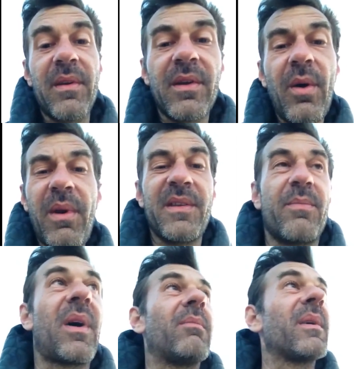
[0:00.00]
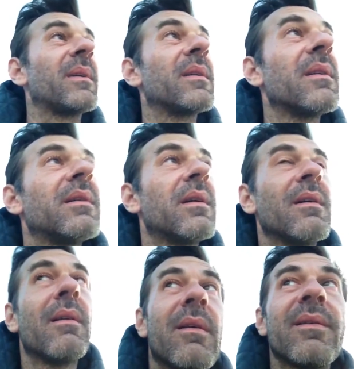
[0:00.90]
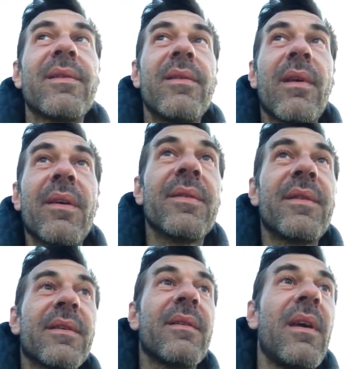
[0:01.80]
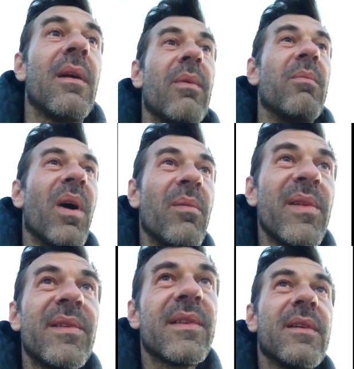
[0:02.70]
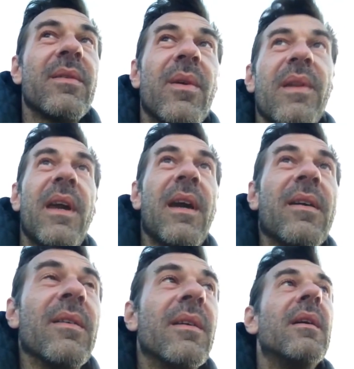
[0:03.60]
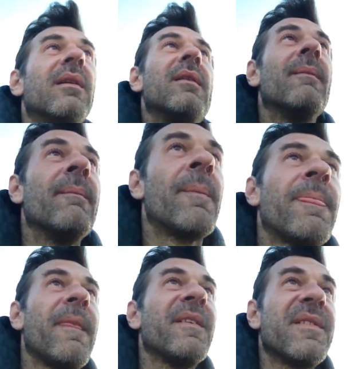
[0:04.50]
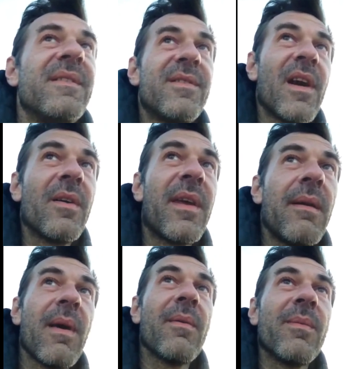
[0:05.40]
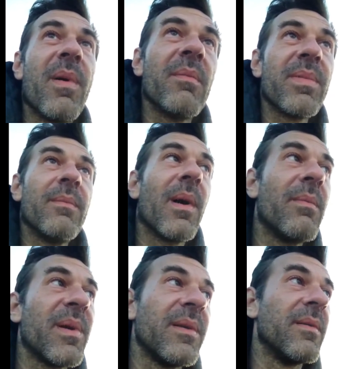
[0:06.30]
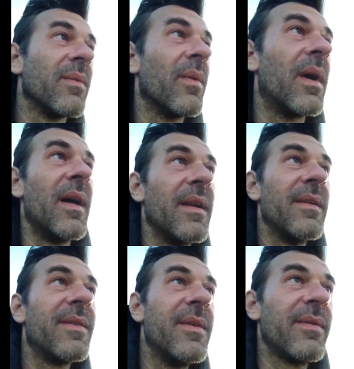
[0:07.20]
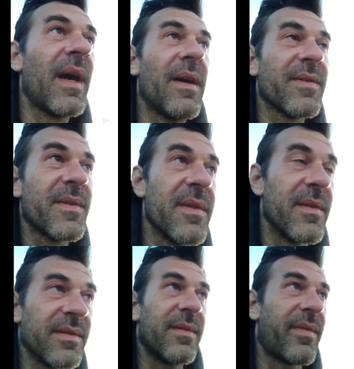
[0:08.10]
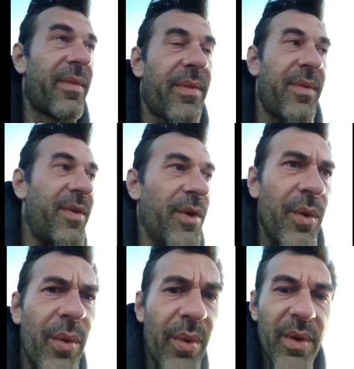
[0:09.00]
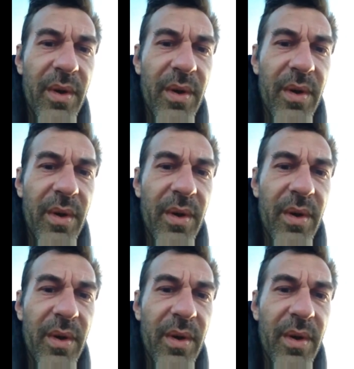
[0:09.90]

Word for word: Nobody's bumping. It's 2016. Are we bumping still? Holy hell. Destiny's Child came out with "Bumping, Bumping." what, 2002?